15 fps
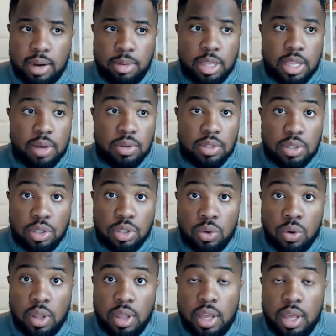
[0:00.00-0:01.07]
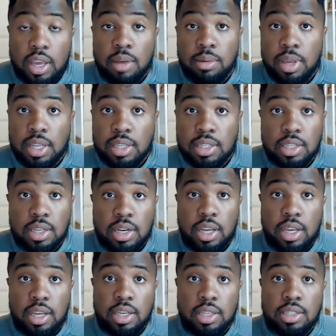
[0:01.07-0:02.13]
I mean, that was the storyline coming into the
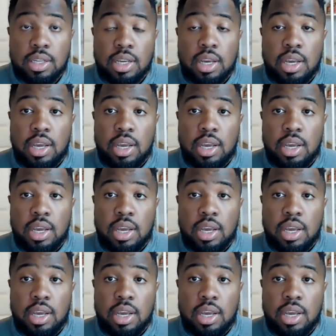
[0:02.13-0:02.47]
day, is